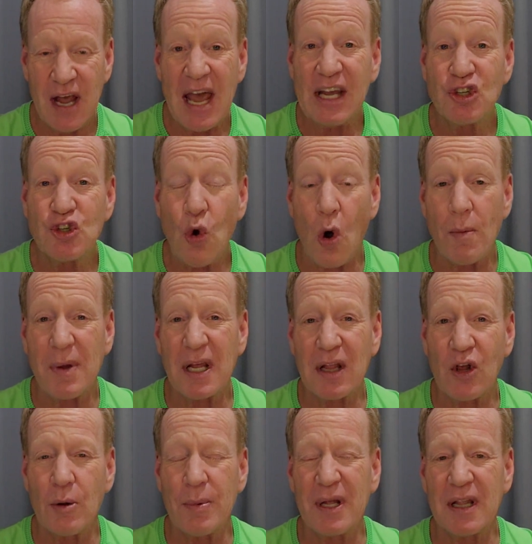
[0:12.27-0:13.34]
Hey, join me
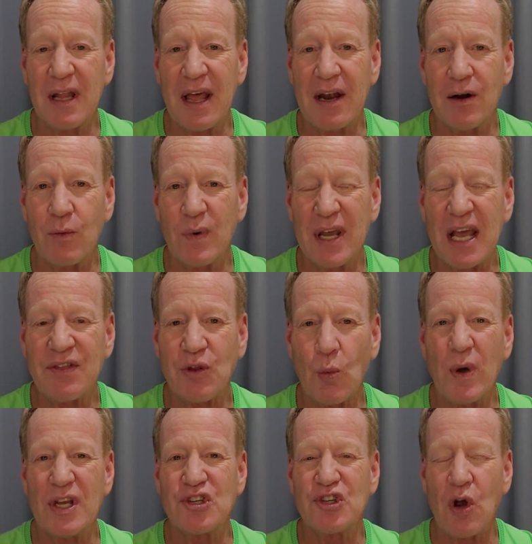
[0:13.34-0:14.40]
a little bit later. We get the
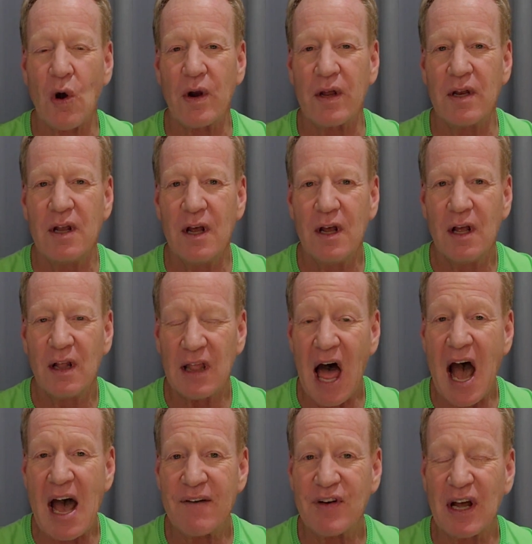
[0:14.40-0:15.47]
week started
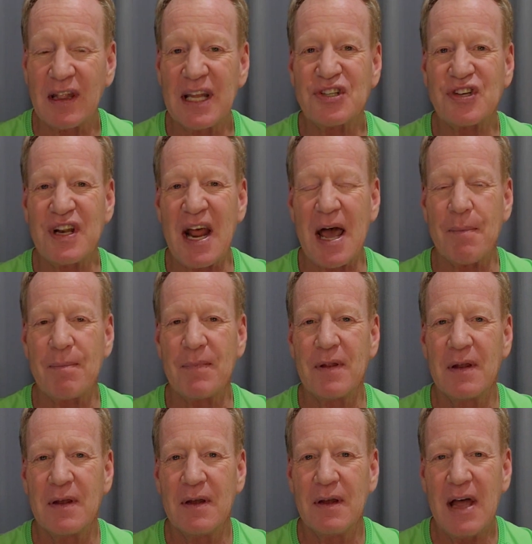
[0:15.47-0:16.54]
live on Listen App
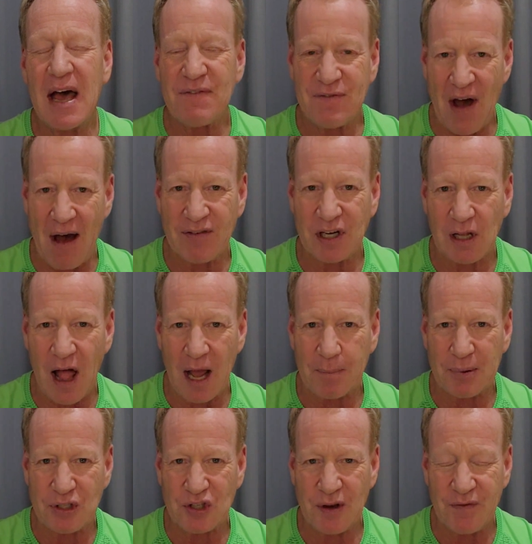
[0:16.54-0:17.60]
at 5
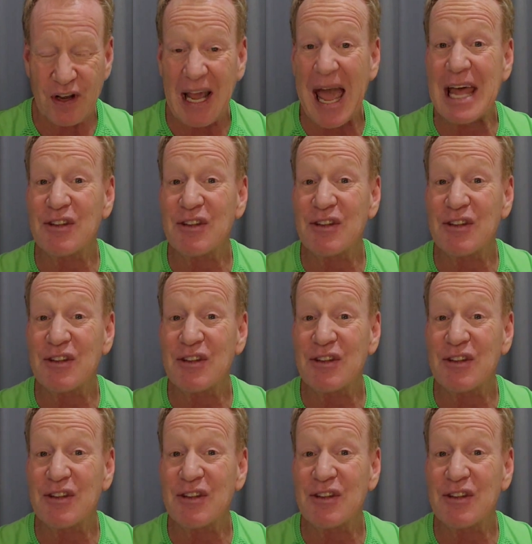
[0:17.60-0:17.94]
o'clock Pacific.